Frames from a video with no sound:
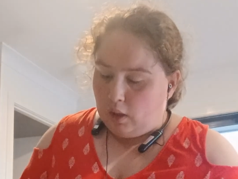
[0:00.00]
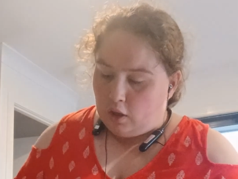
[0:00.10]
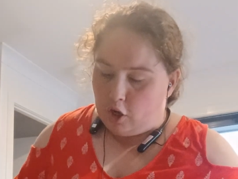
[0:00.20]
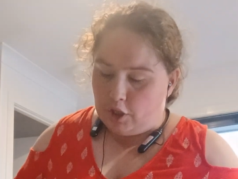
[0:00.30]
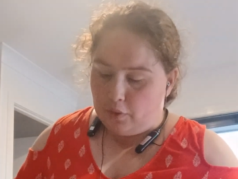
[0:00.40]

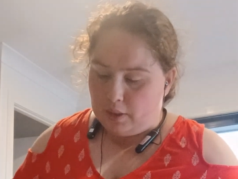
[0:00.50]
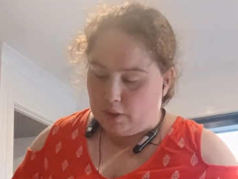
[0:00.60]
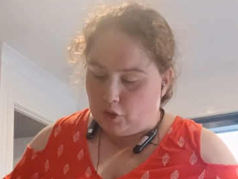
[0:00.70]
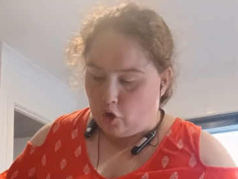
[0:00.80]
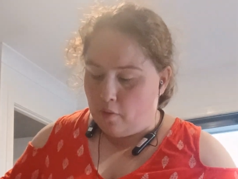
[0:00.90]
Because there is
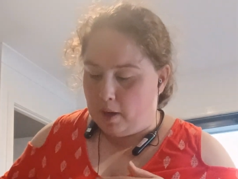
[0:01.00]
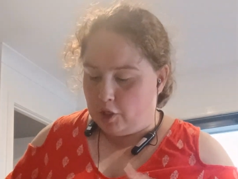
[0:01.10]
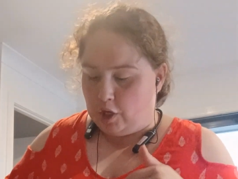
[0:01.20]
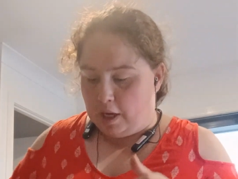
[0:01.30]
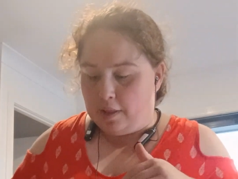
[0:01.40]
so
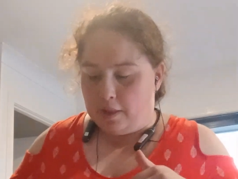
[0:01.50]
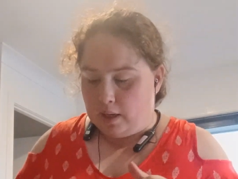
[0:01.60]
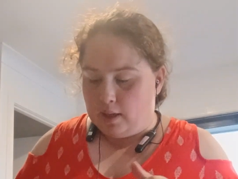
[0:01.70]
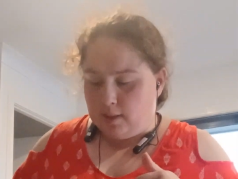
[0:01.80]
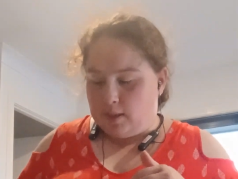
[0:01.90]
much in
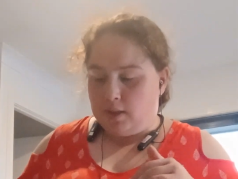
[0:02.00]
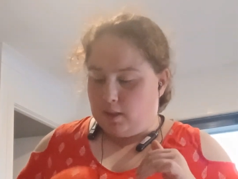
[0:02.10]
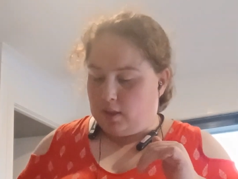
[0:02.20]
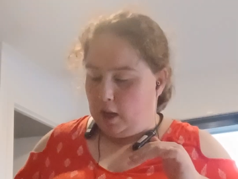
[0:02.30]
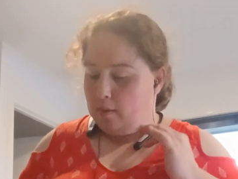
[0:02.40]

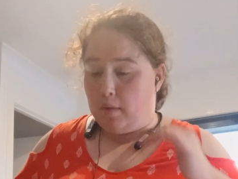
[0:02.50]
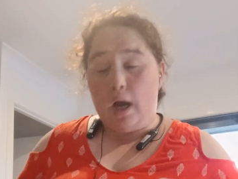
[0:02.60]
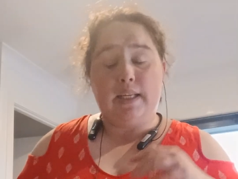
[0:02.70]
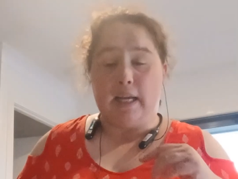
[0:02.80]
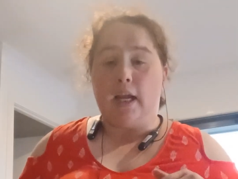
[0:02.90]
this, it
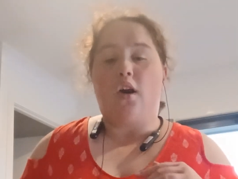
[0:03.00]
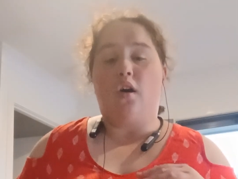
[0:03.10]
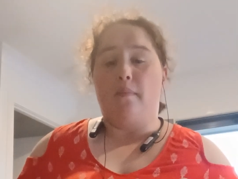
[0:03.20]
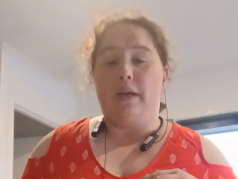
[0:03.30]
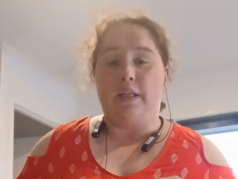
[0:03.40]
might take a
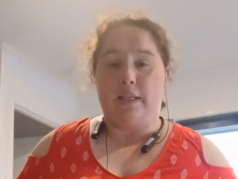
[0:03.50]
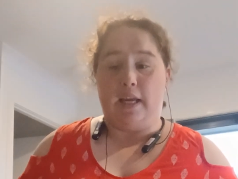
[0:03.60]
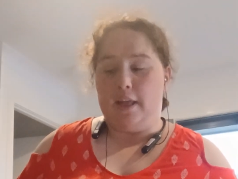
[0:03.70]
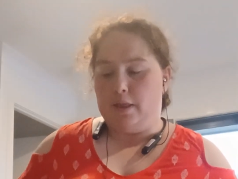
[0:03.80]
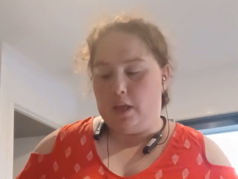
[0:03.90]
hot minute to
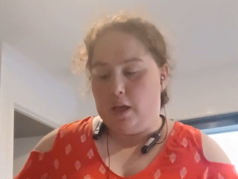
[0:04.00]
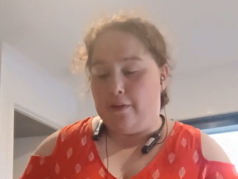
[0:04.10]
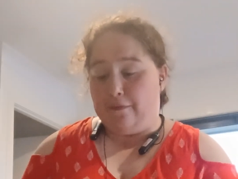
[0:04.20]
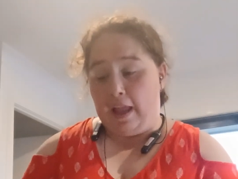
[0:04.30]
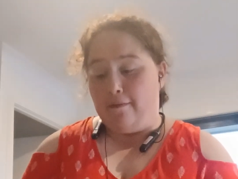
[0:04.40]
get the
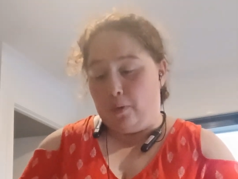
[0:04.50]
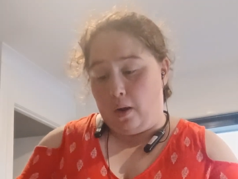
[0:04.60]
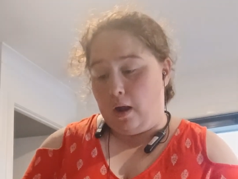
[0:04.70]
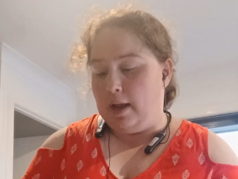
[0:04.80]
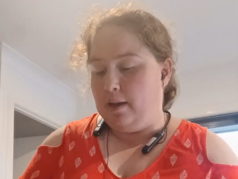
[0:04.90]
flavour
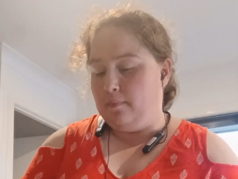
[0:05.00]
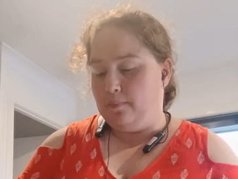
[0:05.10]
right.